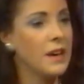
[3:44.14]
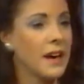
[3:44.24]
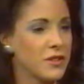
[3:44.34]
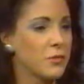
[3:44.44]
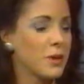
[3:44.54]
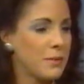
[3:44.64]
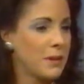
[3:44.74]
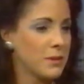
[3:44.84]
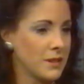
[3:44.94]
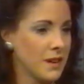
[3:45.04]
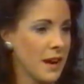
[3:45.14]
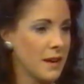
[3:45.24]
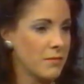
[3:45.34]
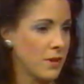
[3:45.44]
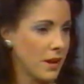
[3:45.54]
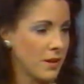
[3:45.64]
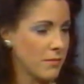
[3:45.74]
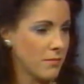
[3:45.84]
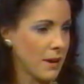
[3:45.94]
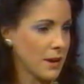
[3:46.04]
I just want to be able to tie
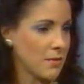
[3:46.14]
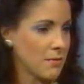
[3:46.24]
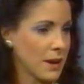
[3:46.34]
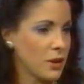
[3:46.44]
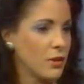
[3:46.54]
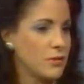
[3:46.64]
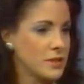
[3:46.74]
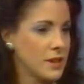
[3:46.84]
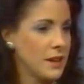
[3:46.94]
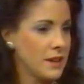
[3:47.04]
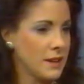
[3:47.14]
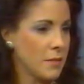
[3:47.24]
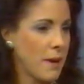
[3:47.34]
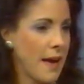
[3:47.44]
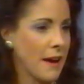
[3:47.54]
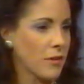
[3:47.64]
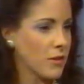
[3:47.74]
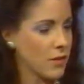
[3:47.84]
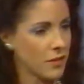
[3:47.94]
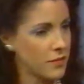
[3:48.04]
my clothes in the back,
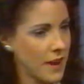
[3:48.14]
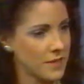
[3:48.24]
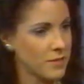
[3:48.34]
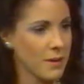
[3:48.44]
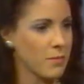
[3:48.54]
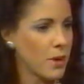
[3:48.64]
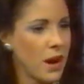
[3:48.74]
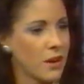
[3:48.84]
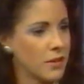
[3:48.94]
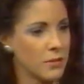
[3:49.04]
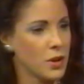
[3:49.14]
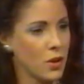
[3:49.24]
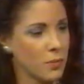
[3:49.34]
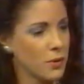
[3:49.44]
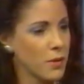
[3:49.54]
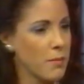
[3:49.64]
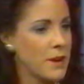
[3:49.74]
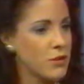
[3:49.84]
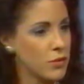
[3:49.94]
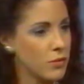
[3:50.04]
or fasten my bra, or put on my
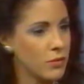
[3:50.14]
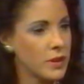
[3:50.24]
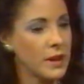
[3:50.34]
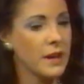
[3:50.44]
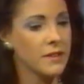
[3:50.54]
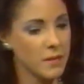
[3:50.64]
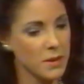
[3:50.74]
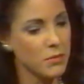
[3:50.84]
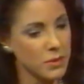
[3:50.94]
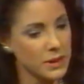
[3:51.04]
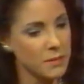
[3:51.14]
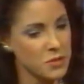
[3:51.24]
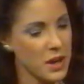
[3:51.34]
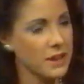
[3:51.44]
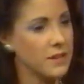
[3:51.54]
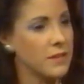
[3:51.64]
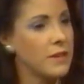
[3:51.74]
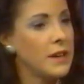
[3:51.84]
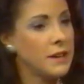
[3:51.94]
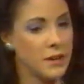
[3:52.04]
shoes, something real objective,
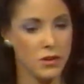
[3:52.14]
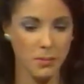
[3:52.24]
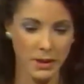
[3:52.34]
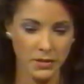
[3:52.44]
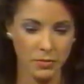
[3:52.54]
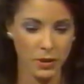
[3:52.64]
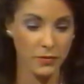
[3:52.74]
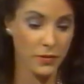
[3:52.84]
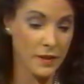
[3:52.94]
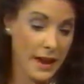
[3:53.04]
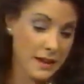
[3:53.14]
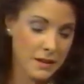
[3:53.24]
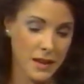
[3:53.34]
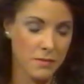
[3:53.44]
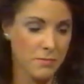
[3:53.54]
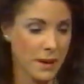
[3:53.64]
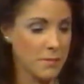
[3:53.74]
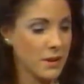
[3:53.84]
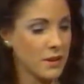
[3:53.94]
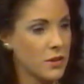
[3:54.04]
then you could begin to work for that, and
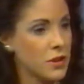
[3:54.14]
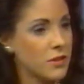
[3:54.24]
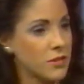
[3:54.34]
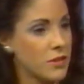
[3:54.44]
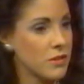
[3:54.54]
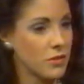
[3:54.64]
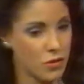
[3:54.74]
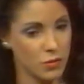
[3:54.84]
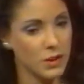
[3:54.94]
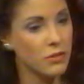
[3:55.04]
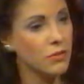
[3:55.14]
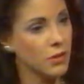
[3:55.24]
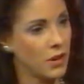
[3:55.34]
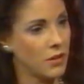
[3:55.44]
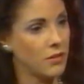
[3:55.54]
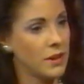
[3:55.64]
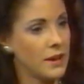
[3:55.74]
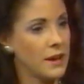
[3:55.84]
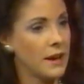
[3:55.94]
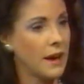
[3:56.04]
maybe she's shooting too low.
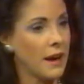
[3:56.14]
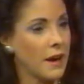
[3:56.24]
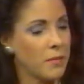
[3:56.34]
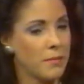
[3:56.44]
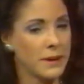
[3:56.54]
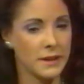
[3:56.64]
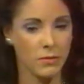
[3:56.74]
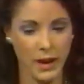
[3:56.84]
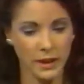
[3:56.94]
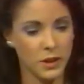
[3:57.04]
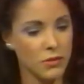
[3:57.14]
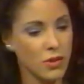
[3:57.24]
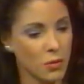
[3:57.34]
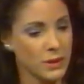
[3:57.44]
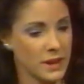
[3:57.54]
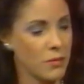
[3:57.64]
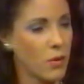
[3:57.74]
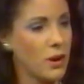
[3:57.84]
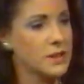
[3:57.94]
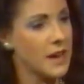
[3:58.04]
But in reality, you know what they
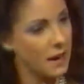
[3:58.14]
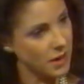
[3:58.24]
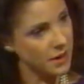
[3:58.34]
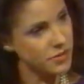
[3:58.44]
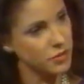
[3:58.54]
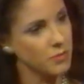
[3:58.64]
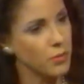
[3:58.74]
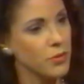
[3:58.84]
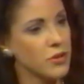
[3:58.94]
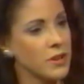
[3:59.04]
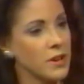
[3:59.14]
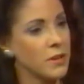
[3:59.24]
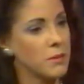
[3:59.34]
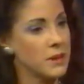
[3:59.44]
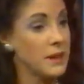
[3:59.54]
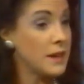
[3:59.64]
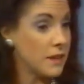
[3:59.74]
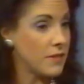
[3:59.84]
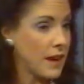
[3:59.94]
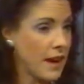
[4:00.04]
want and how hard you can push them, and if
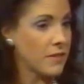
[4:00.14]
they have